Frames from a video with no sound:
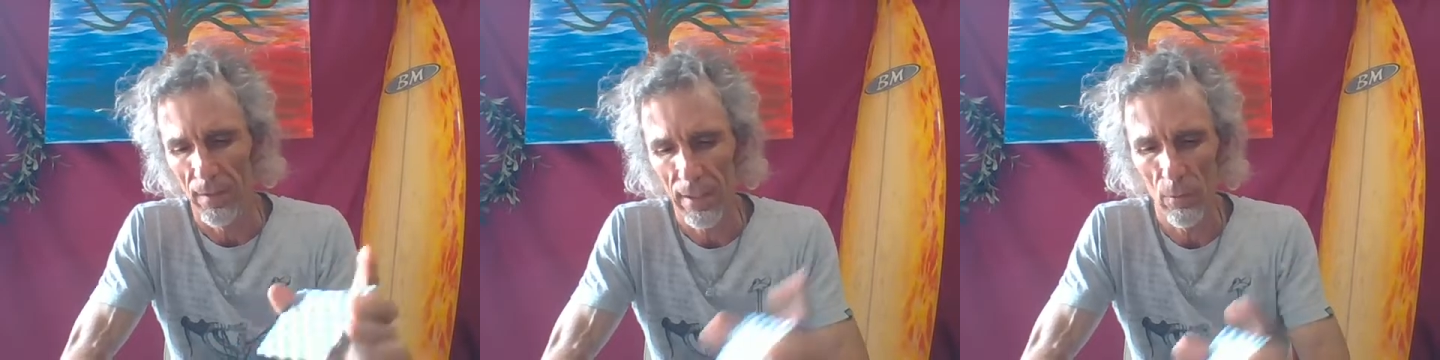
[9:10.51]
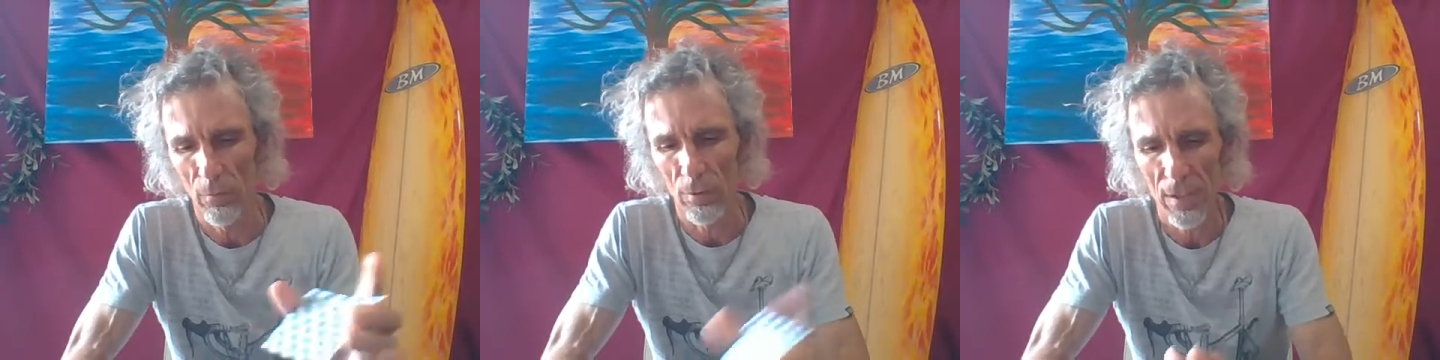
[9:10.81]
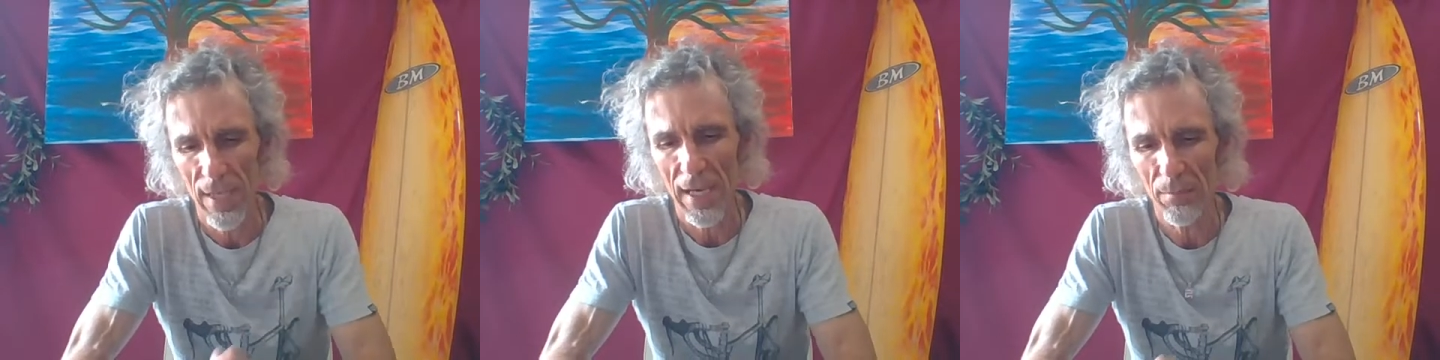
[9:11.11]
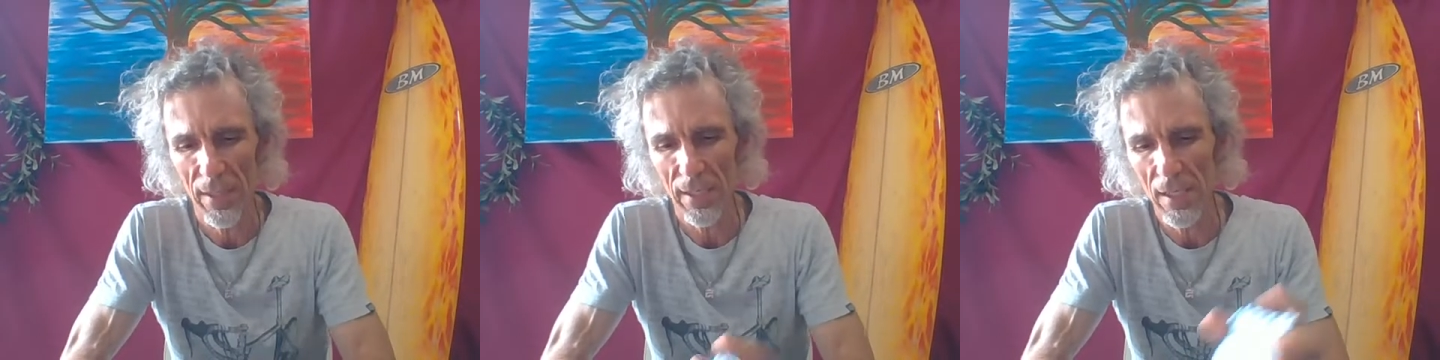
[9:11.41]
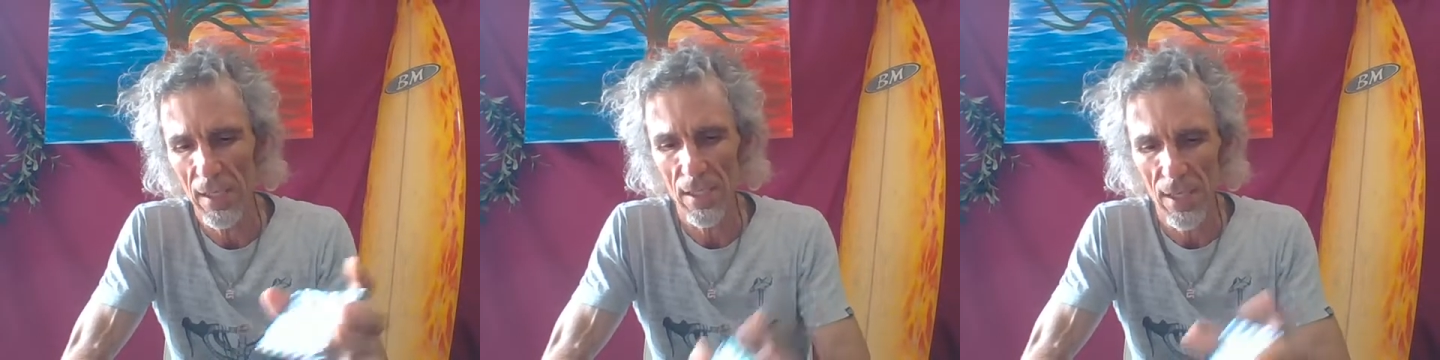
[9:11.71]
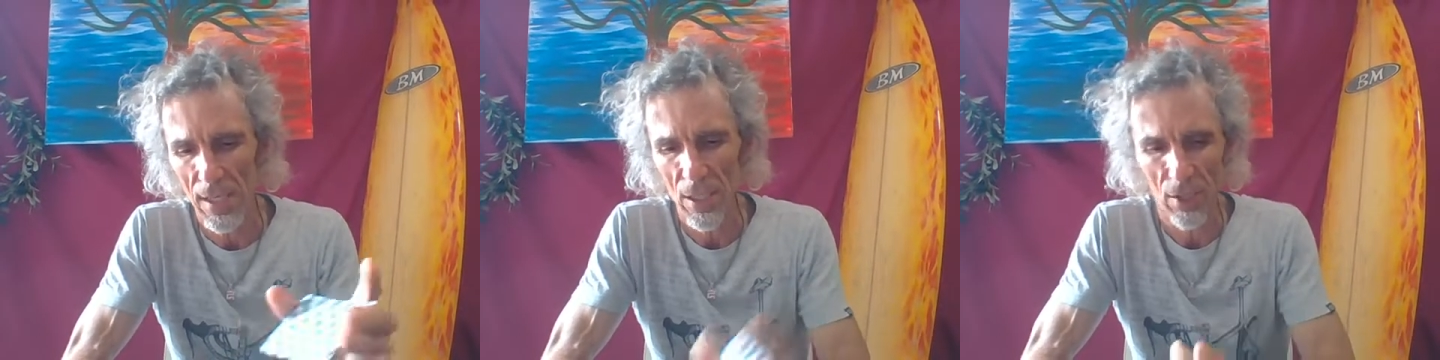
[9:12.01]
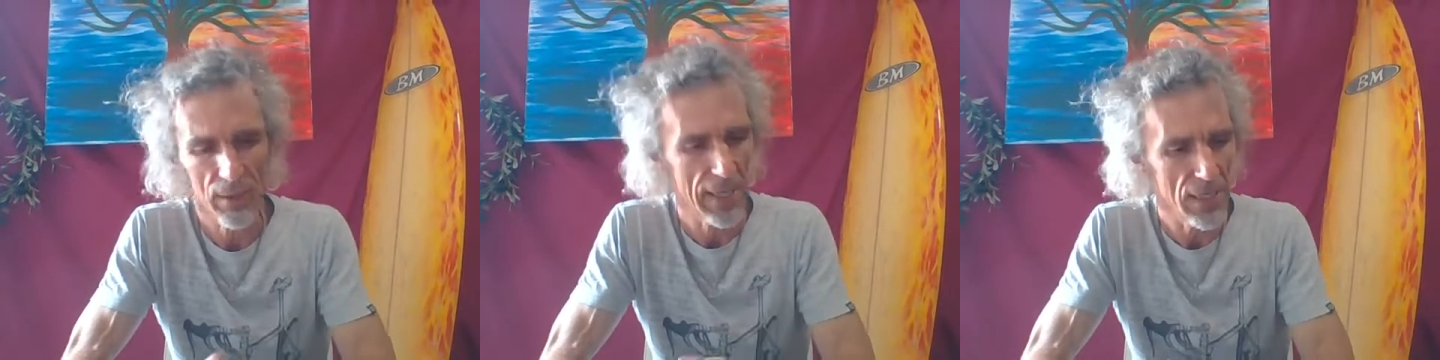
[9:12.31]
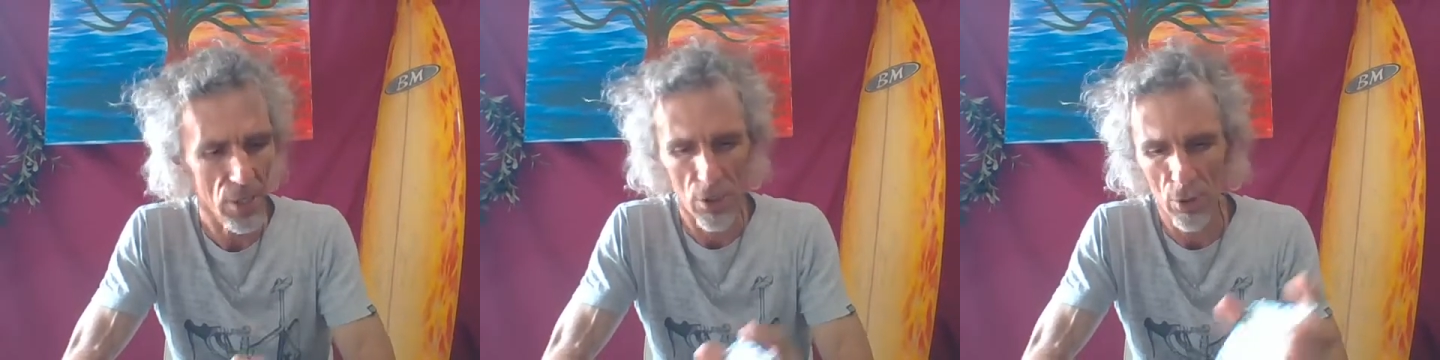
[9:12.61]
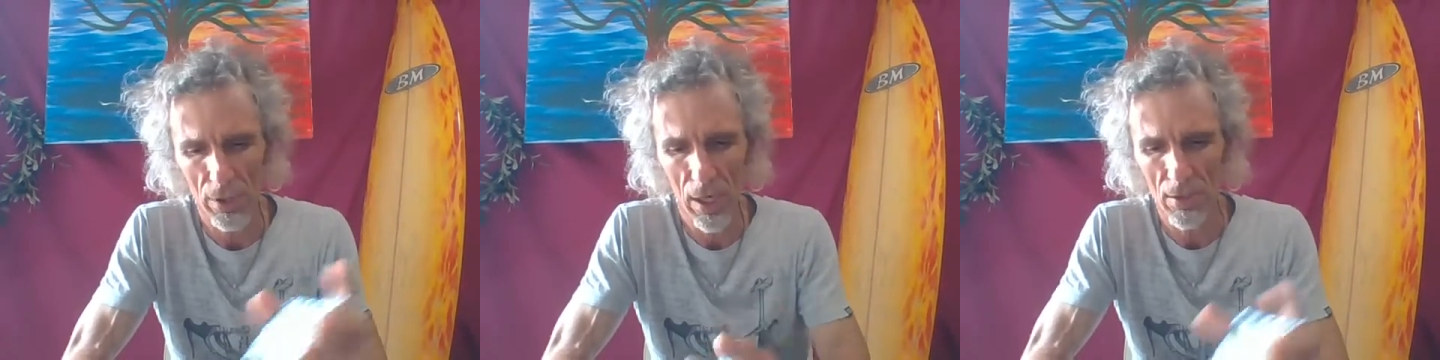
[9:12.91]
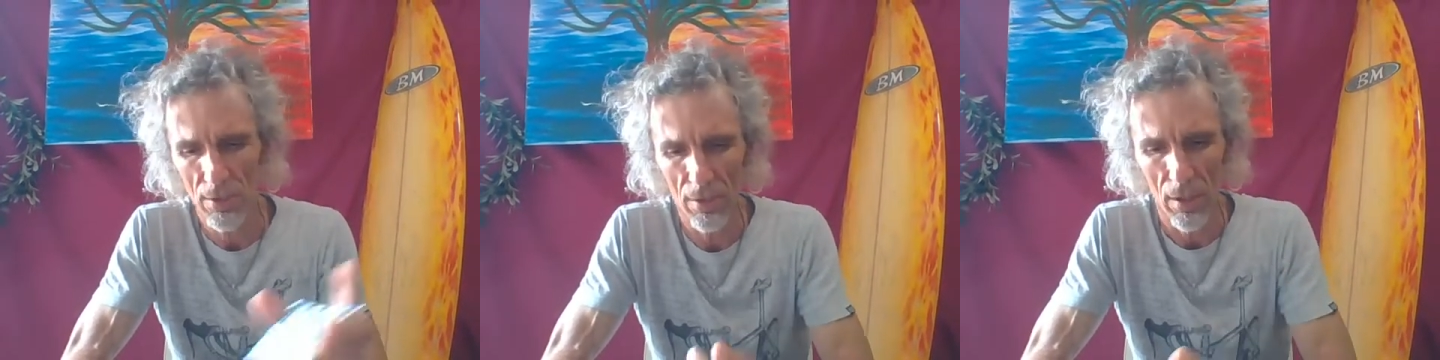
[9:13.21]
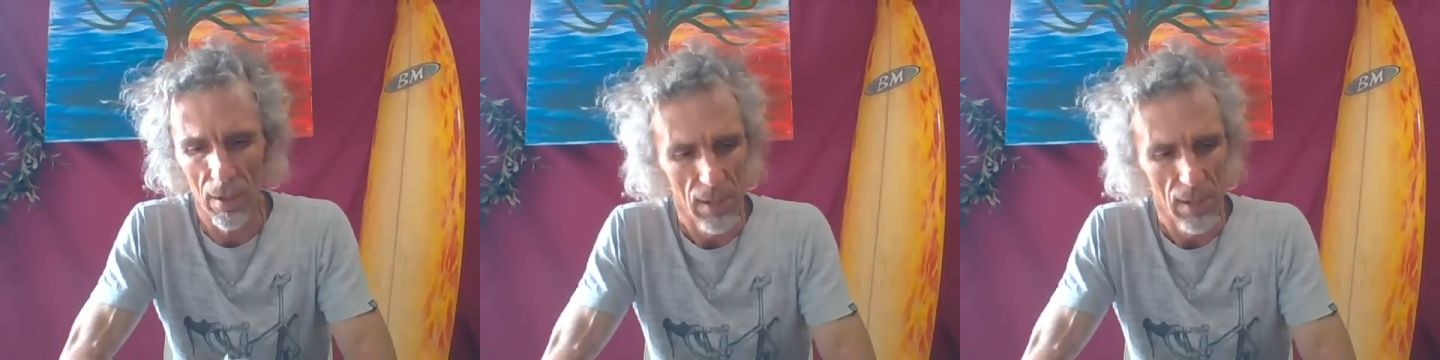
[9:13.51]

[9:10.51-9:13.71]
Okay, we've got this Hanged Man here. Yes, okay, so you're going to